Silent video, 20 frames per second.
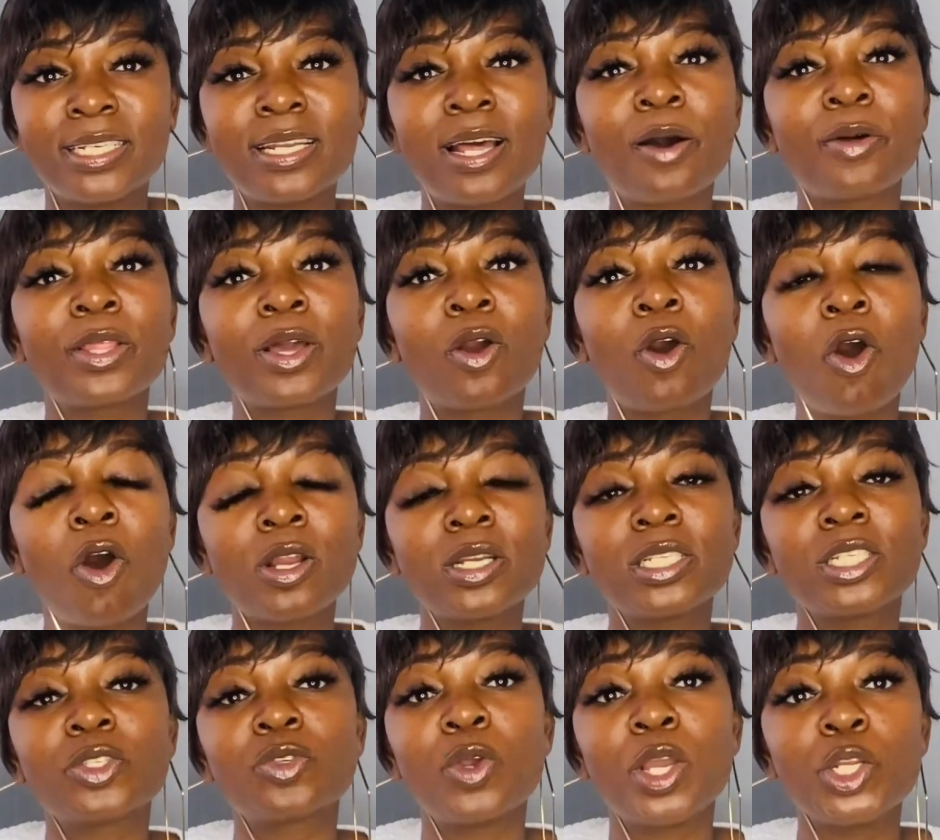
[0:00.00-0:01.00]
Now the court
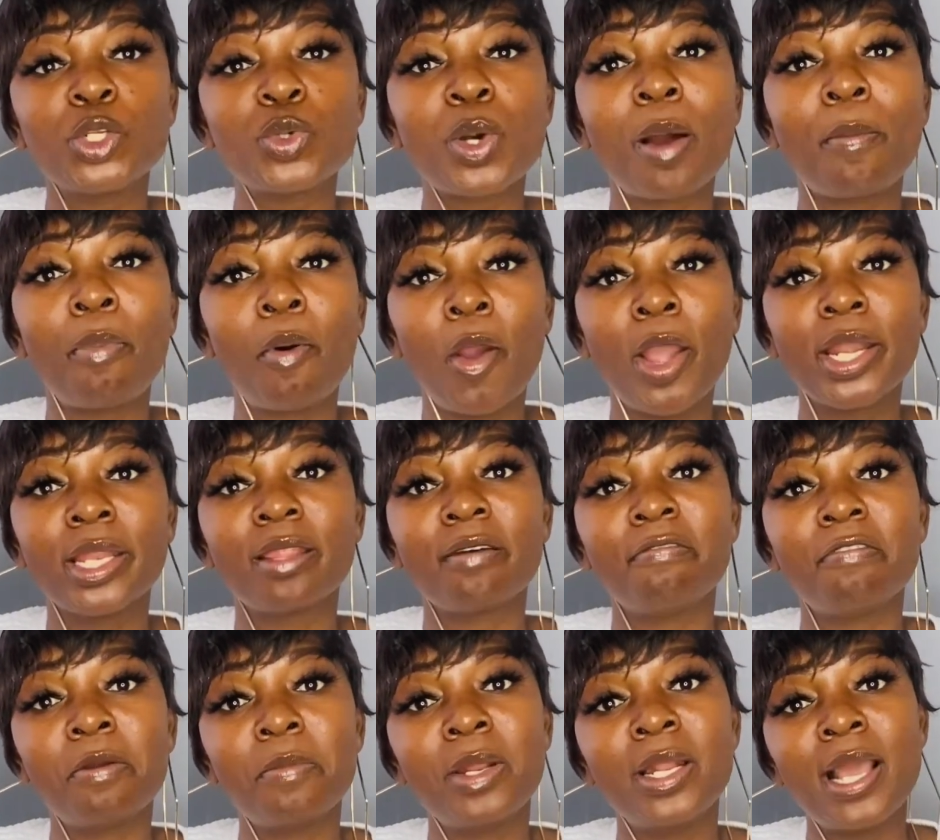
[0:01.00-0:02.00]
is going to appoint the
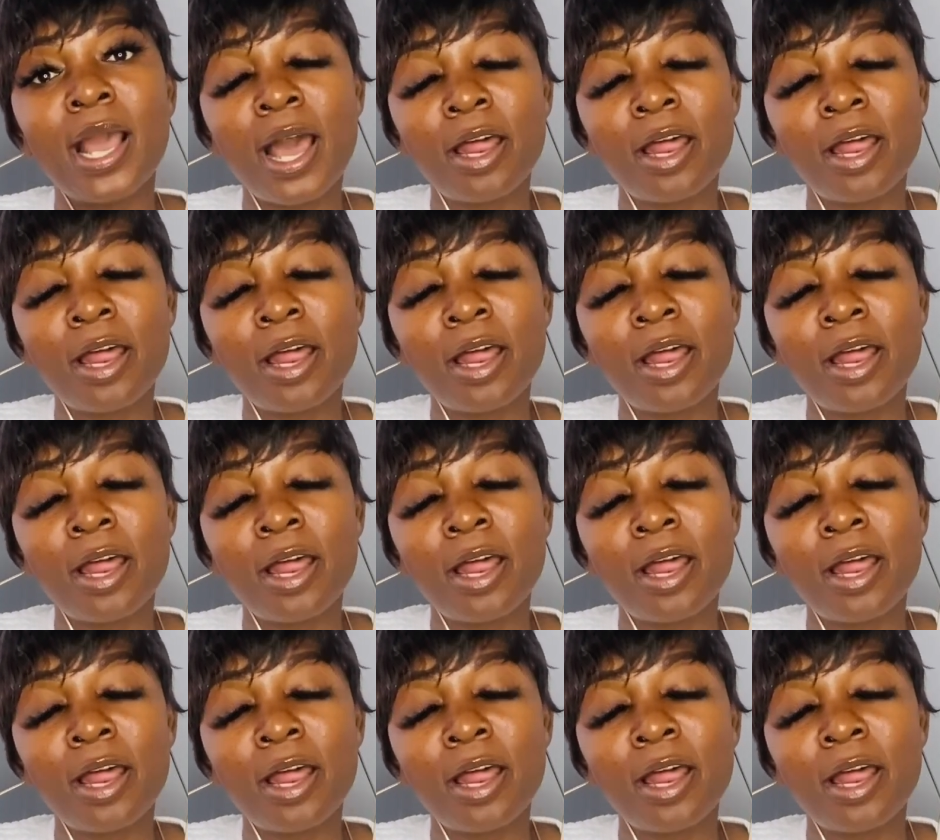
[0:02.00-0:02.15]
family